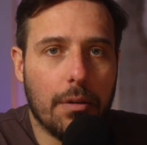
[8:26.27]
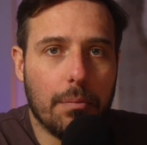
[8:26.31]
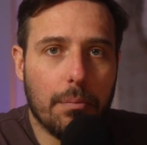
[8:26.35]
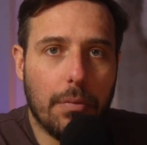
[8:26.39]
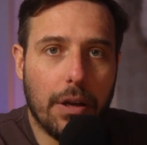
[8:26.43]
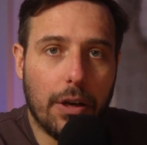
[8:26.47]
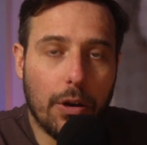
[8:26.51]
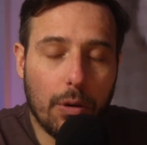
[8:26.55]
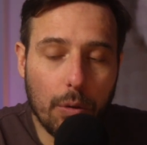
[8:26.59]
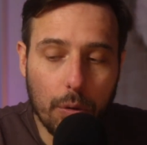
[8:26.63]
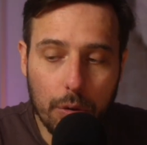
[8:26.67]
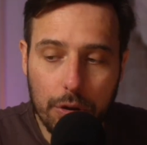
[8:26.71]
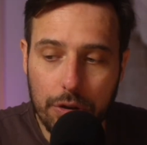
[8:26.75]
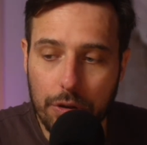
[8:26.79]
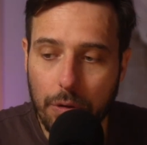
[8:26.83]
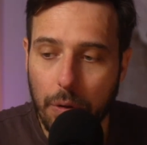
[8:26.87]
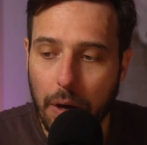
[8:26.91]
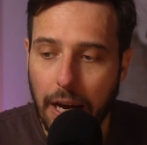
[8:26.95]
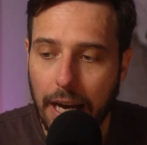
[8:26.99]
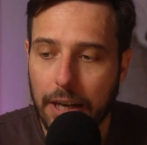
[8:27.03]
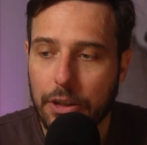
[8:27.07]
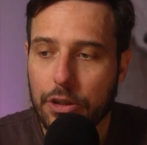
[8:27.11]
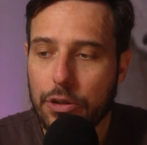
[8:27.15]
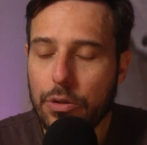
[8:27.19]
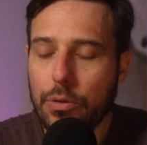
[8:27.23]
But it also
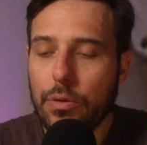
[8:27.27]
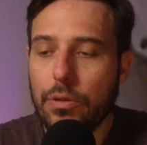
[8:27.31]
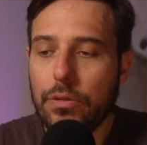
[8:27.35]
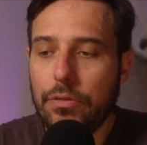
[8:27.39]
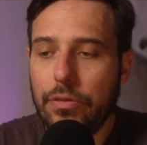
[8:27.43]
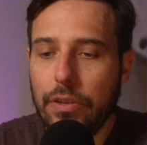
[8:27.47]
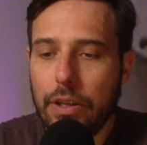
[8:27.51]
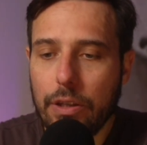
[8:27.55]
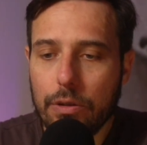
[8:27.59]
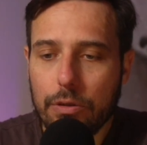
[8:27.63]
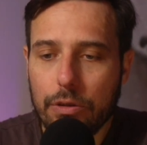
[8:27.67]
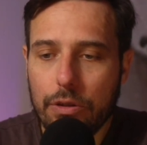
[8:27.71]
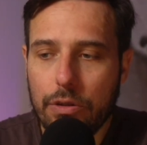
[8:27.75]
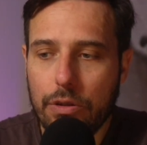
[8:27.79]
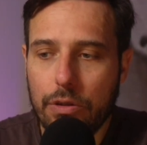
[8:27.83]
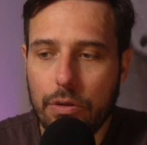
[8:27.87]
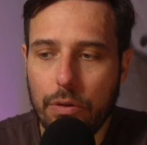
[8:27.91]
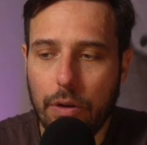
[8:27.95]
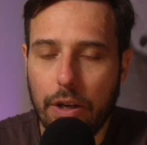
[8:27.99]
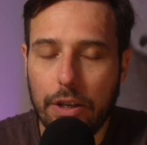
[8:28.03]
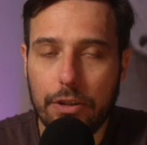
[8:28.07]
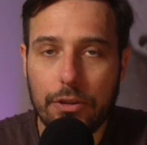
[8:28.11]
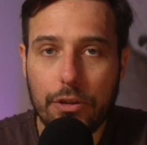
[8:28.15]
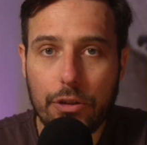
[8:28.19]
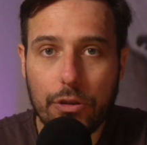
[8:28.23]
actually reveals
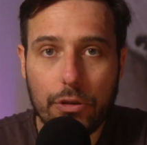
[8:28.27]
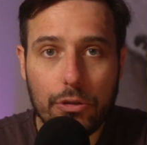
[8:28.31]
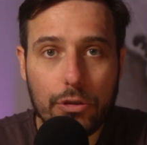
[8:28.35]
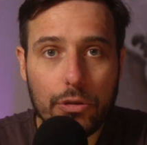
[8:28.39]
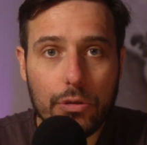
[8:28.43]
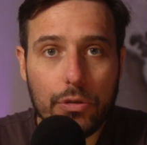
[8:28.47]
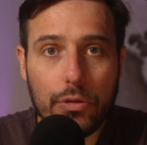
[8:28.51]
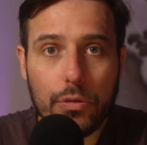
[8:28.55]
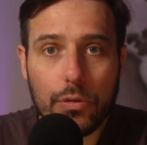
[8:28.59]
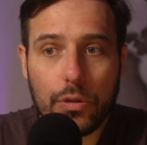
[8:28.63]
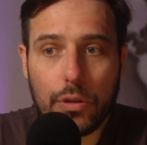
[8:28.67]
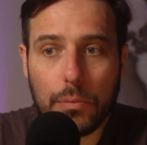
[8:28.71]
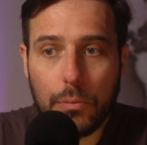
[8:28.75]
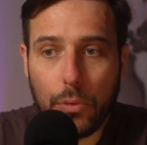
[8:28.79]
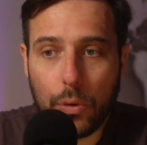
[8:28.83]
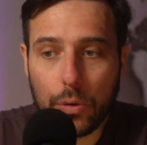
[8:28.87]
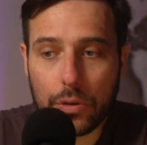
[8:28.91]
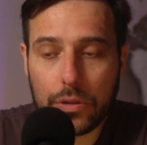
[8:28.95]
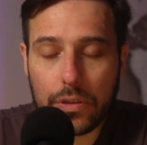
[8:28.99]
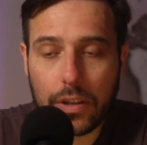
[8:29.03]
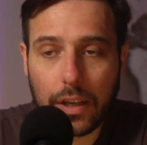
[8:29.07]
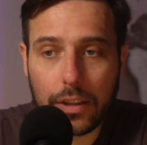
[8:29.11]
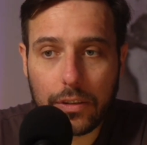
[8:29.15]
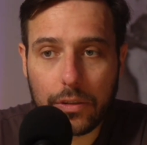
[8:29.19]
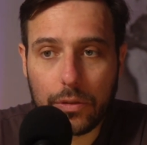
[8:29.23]
to us through the more
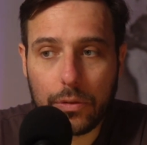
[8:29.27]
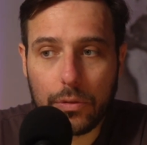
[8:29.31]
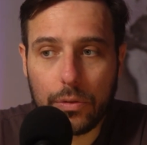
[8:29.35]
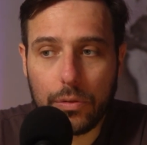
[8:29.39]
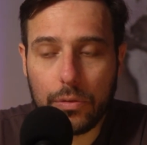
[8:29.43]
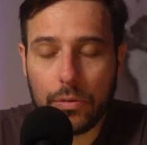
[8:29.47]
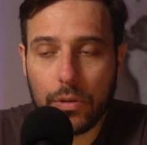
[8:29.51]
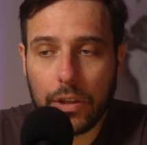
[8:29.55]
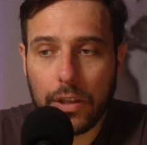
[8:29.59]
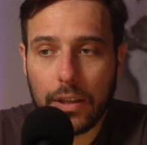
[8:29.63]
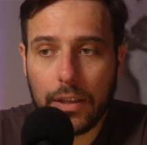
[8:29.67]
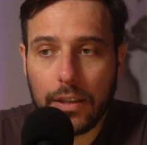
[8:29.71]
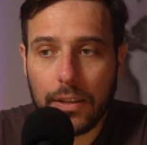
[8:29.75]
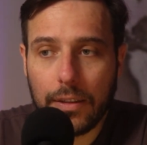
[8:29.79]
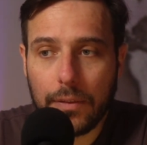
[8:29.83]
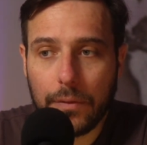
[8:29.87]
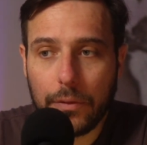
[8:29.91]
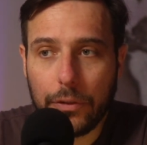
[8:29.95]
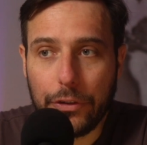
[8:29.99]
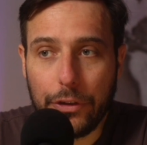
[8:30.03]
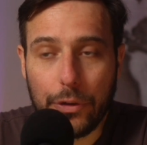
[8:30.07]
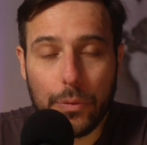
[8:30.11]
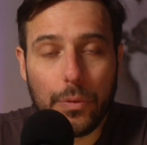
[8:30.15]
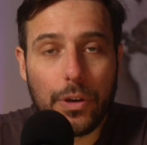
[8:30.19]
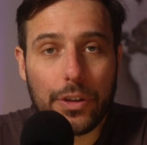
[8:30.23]
subtle
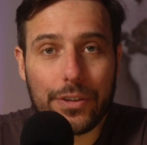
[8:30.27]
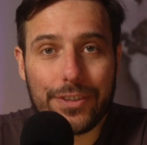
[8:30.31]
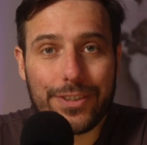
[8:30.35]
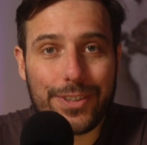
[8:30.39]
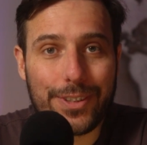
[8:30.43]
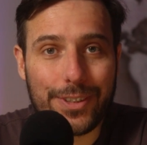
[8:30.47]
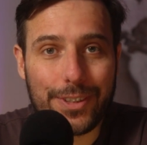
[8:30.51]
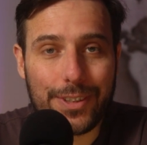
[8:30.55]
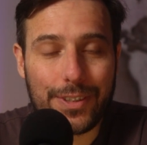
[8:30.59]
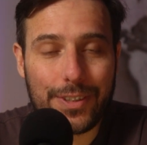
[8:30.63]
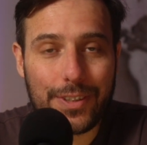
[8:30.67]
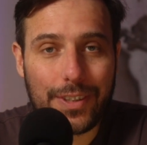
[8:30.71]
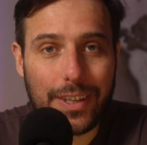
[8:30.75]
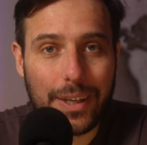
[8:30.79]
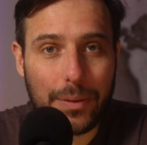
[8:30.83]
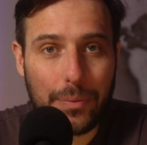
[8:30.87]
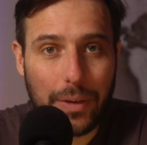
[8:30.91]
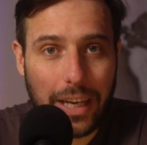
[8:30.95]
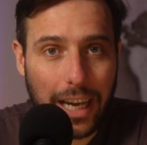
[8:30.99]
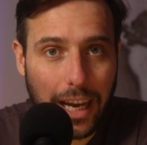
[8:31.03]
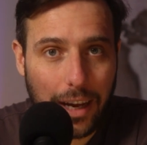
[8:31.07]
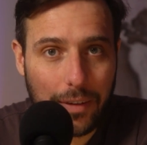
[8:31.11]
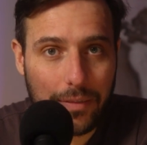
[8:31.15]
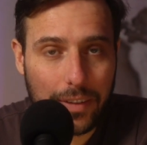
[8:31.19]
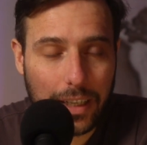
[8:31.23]
nuances that we
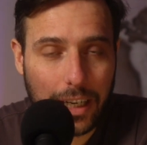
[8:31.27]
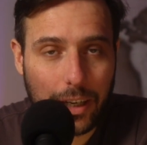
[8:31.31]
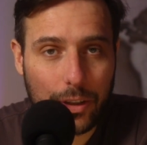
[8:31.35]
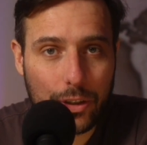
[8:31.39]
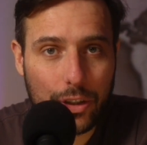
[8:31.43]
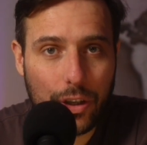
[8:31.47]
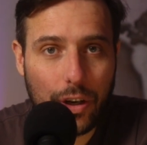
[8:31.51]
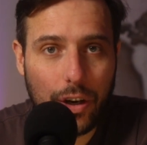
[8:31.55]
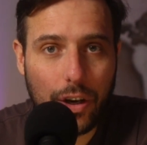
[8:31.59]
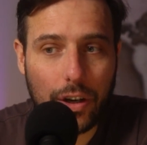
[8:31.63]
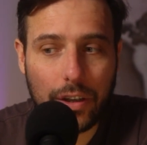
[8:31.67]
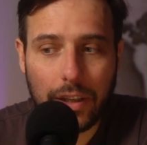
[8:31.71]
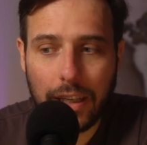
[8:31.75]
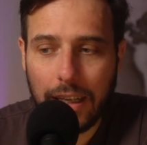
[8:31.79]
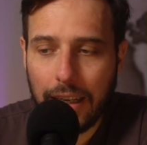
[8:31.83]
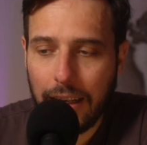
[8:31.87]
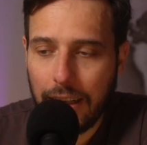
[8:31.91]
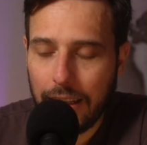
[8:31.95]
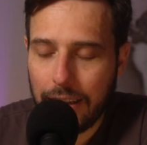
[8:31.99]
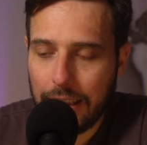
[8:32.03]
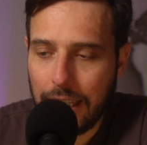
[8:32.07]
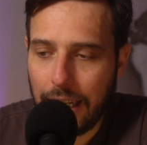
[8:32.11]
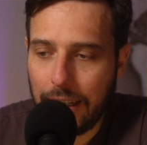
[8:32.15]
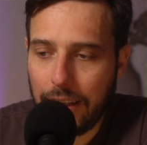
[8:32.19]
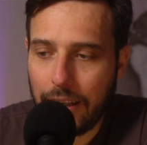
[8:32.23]
have in our chart
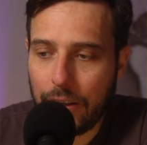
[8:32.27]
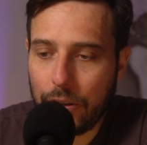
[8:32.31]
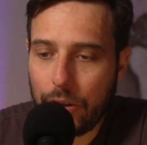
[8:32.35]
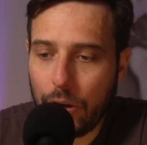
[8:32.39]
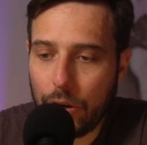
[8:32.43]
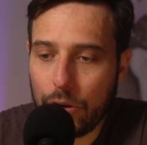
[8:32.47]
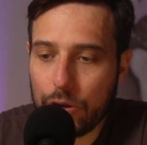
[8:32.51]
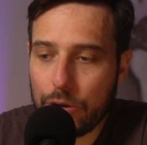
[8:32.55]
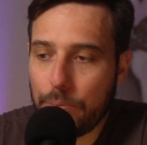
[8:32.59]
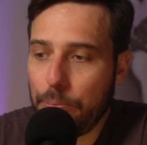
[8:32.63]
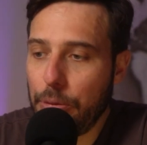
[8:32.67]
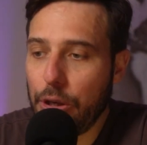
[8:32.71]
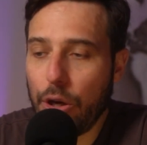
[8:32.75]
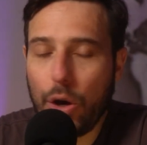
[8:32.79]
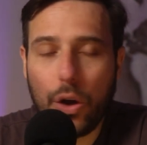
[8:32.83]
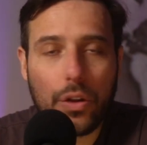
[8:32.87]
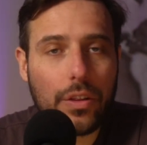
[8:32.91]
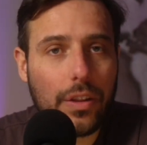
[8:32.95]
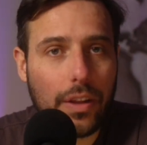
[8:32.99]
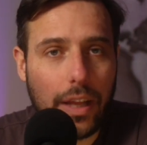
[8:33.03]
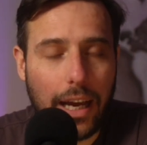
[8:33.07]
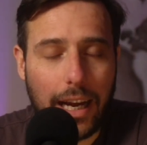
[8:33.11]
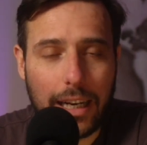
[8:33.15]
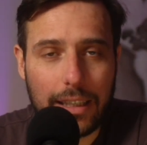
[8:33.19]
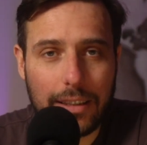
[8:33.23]
that it goes
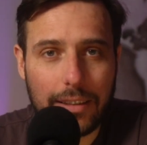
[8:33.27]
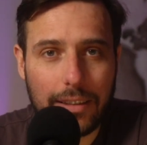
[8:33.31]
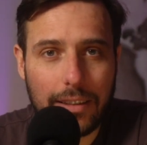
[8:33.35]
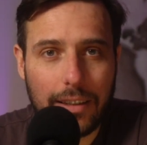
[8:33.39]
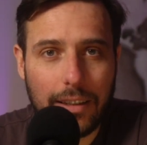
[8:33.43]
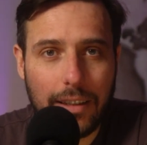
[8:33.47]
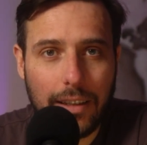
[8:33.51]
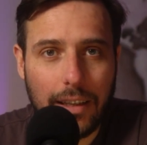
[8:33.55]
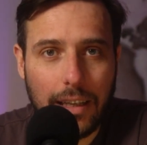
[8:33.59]
beyond that,